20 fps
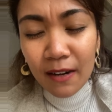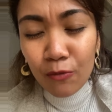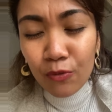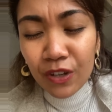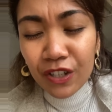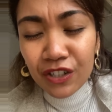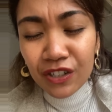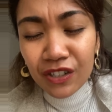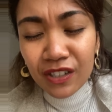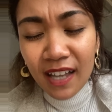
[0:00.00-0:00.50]

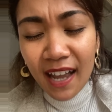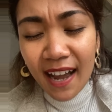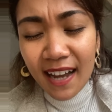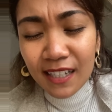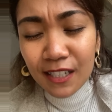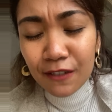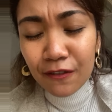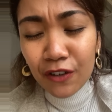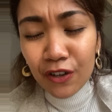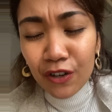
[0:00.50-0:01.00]
we just
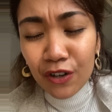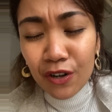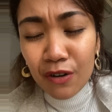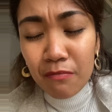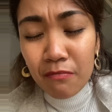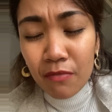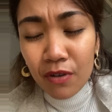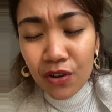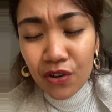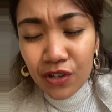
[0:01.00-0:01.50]
ask for your
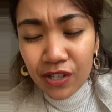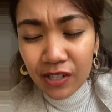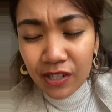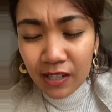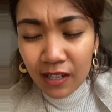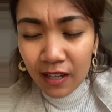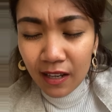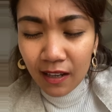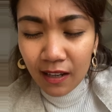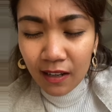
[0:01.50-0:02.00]

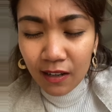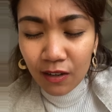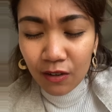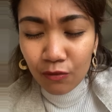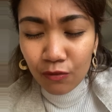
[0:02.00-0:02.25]
mercy.